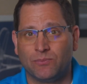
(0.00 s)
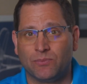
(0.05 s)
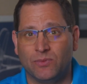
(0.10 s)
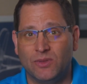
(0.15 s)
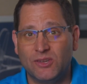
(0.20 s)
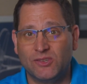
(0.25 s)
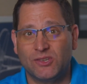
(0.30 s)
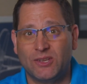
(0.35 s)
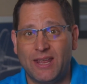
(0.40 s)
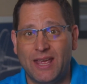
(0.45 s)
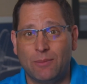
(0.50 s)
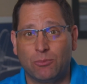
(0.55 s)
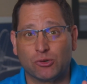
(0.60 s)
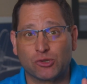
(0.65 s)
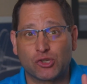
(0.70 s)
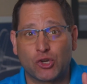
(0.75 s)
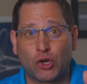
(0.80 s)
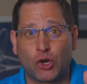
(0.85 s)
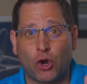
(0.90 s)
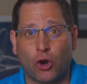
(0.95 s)
This
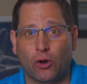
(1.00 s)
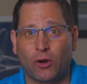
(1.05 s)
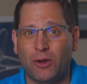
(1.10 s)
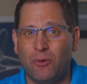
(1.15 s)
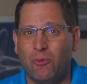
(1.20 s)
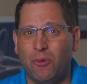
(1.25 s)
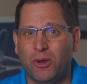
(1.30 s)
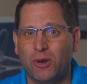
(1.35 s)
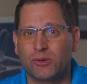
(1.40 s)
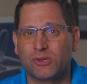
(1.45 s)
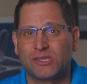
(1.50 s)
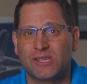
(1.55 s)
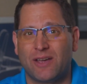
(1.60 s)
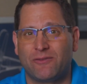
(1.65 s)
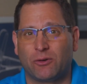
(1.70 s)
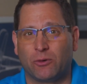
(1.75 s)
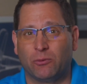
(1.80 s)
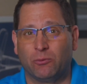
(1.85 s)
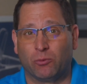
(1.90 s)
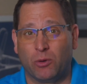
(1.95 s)
enables current
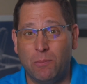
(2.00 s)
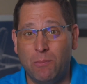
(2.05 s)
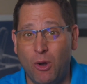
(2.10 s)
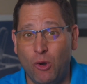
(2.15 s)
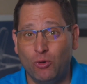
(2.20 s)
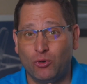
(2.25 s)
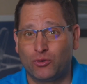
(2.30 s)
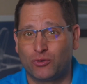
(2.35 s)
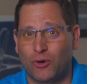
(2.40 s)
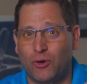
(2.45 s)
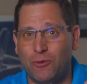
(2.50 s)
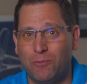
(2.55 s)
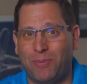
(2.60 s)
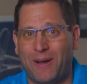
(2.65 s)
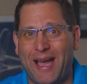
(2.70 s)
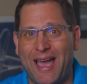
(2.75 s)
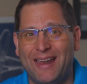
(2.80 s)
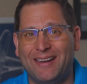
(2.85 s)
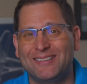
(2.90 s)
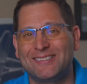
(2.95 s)
107 remote drone
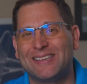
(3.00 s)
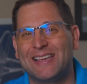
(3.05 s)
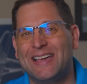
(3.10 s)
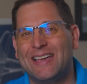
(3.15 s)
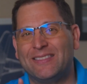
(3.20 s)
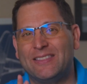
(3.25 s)
pilots